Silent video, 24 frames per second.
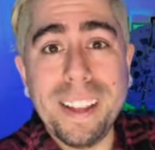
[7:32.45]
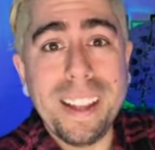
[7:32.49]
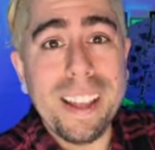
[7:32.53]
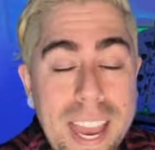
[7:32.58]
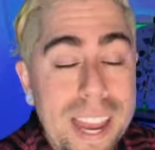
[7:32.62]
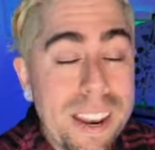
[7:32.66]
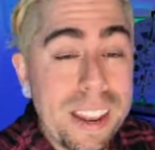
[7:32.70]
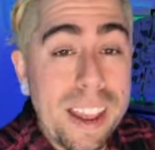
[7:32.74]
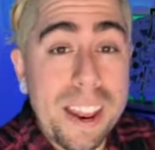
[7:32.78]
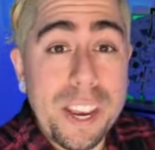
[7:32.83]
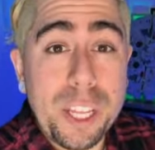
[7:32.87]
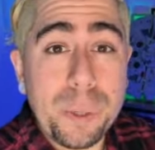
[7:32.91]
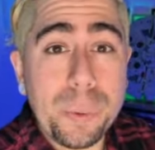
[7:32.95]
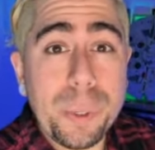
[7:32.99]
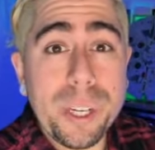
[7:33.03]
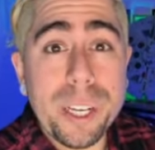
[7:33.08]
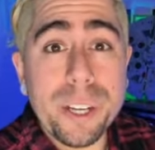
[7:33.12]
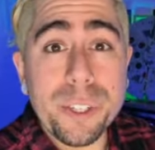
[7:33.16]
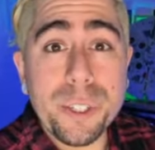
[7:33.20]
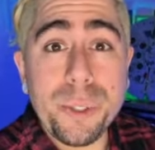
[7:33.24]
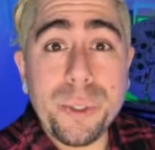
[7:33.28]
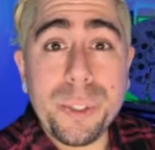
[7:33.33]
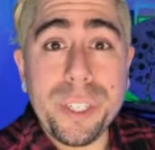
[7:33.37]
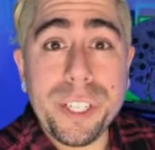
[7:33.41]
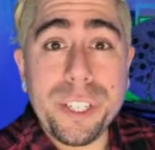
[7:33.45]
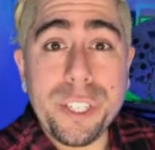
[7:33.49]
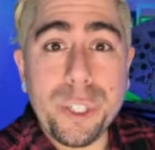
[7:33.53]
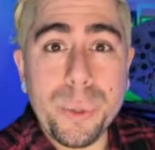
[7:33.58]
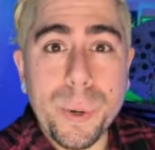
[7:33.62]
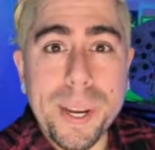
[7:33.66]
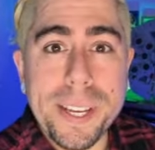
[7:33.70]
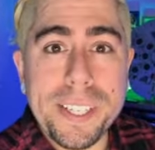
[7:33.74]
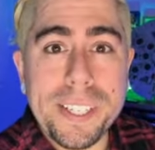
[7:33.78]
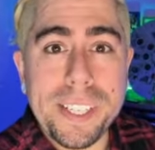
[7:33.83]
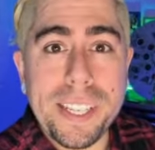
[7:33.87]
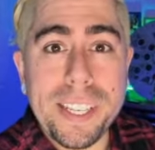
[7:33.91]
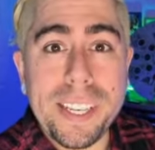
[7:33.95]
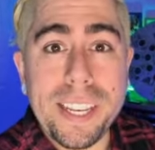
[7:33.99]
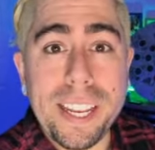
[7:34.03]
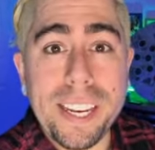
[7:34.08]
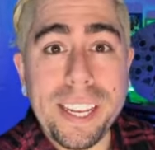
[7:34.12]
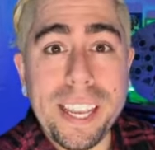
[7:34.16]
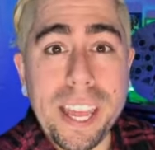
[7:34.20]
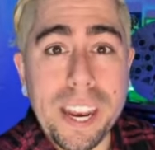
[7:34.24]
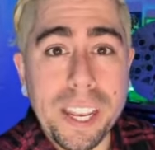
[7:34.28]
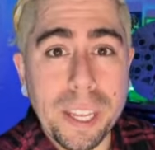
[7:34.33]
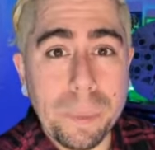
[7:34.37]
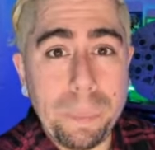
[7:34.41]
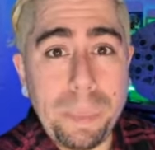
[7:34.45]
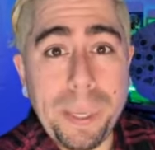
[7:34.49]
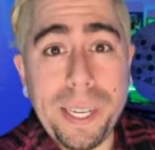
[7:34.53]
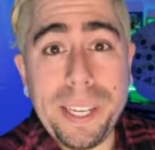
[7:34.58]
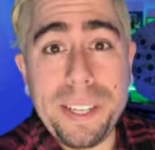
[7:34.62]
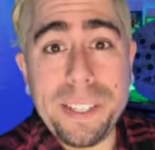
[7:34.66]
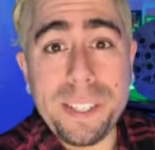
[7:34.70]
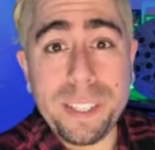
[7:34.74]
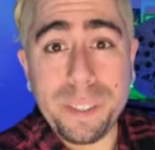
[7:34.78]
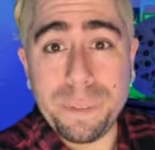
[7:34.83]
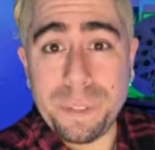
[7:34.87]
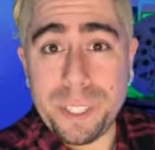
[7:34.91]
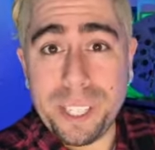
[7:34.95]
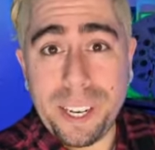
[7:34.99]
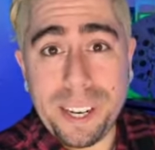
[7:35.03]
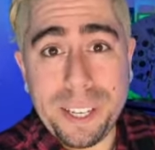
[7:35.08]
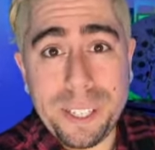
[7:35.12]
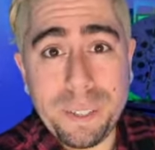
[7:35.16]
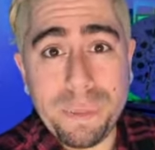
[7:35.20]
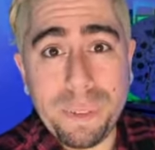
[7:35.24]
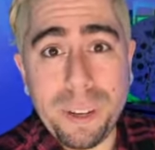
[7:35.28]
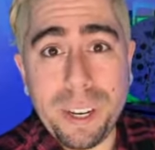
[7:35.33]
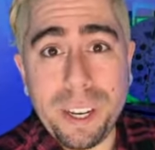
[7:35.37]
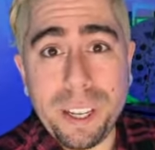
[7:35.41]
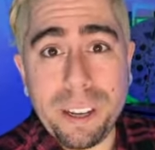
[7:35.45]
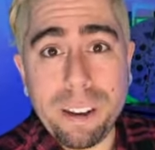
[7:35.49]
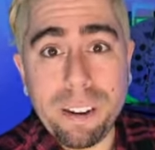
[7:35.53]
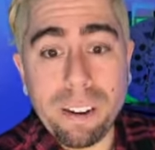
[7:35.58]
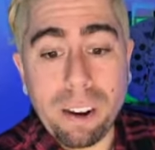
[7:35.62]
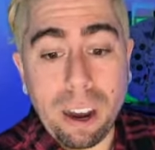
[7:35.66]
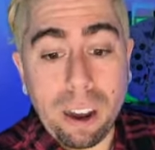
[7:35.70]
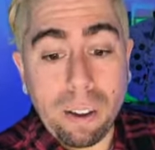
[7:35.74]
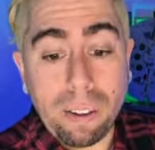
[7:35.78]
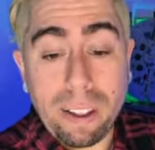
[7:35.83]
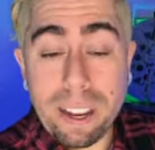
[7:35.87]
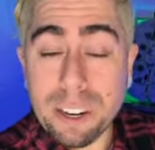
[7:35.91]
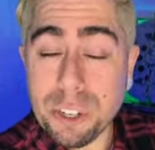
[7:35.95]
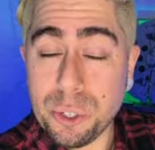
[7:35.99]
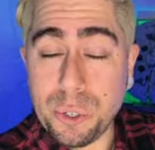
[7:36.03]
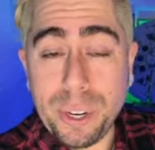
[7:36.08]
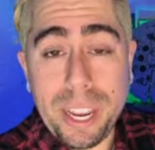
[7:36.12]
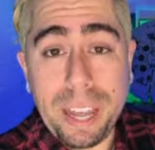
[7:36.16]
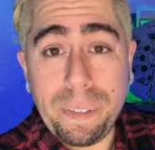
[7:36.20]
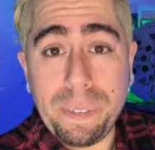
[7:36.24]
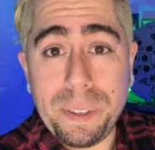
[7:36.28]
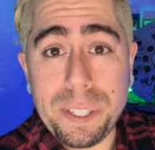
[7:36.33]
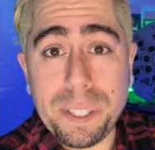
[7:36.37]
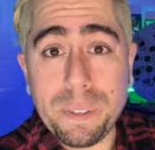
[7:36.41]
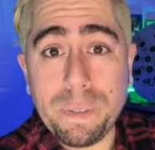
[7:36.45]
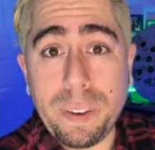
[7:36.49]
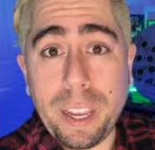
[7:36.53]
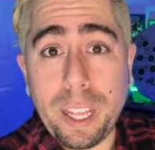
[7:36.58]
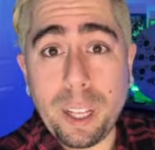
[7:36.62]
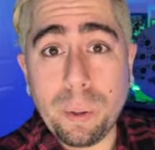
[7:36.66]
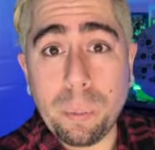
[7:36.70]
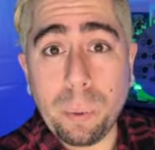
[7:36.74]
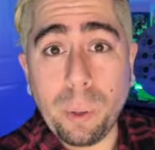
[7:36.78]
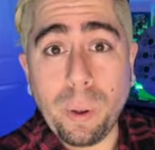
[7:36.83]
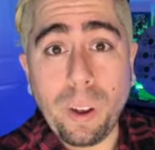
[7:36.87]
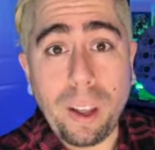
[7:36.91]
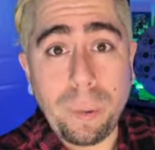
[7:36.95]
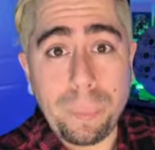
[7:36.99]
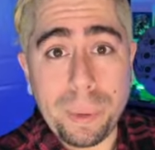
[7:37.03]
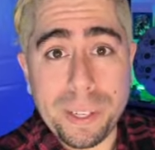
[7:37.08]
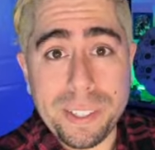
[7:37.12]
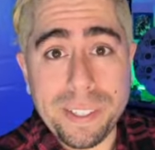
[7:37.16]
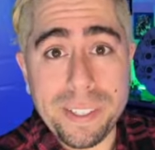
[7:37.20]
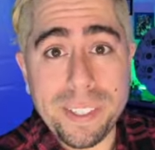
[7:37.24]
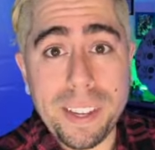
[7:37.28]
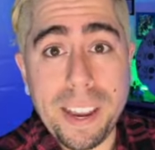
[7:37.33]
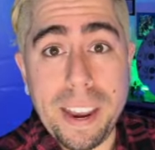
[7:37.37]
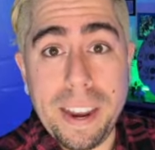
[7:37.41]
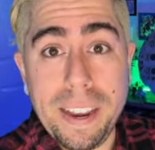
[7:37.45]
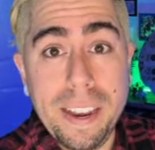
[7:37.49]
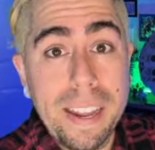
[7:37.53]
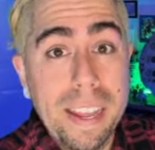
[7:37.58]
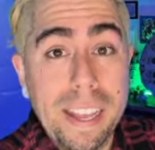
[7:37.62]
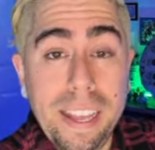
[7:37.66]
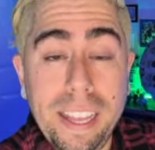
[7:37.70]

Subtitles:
And anyone else who's interested in getting a piece of today's video, I'll actually have these available on my site.